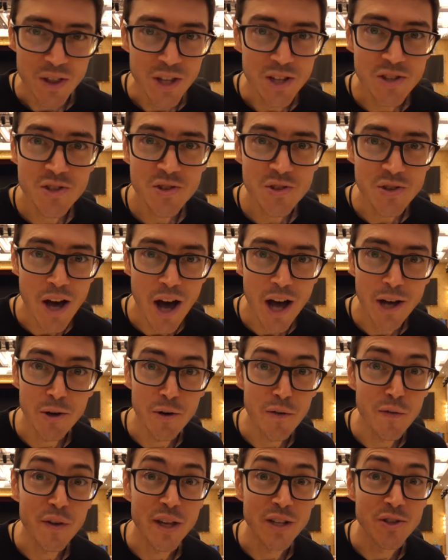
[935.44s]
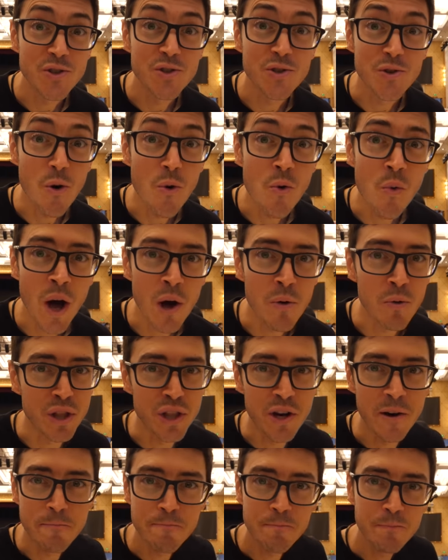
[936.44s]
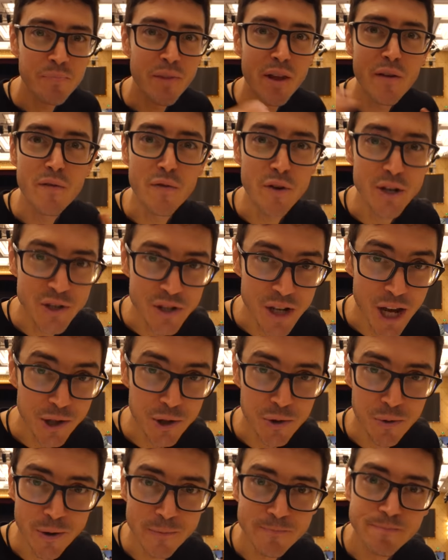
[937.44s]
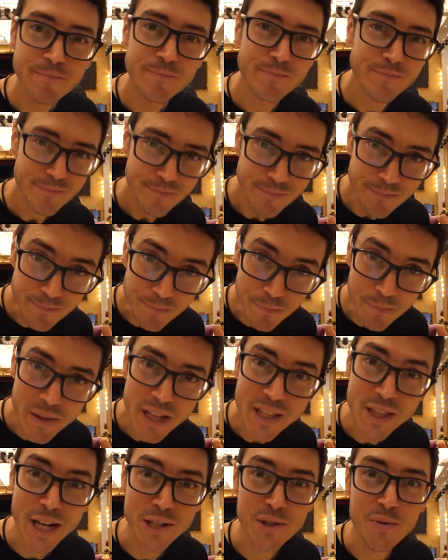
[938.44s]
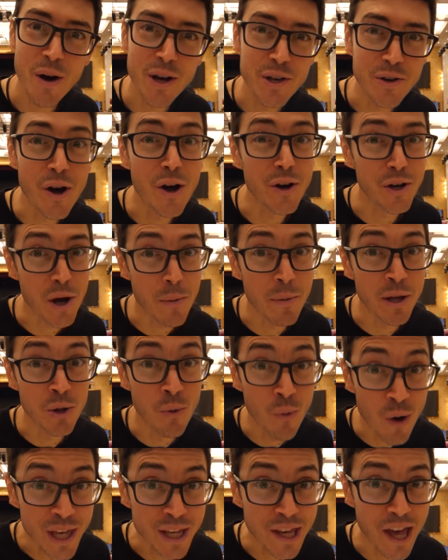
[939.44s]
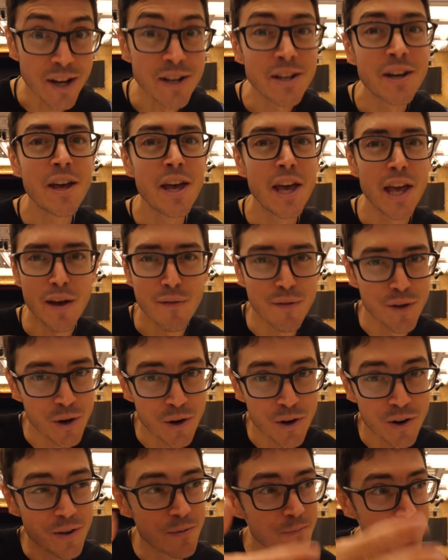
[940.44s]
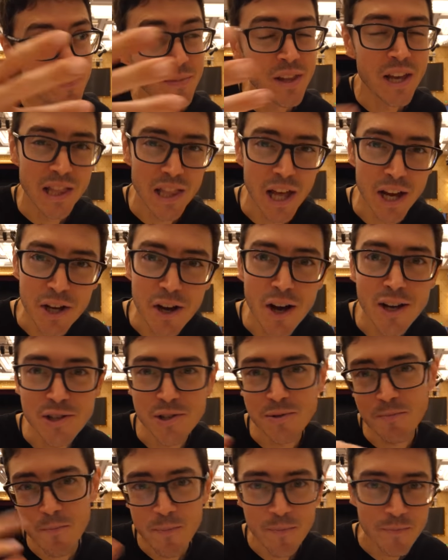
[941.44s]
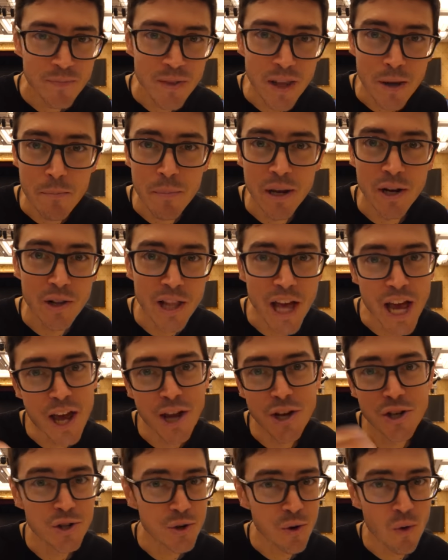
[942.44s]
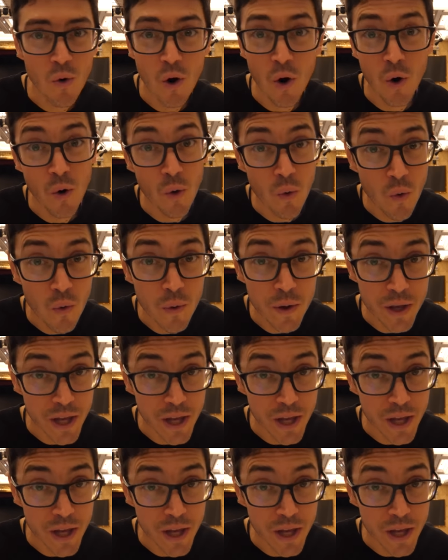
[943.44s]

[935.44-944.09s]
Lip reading: this style fits so well with a free schedule. That's why you gotta come on the weekend if you're like us, middle age, or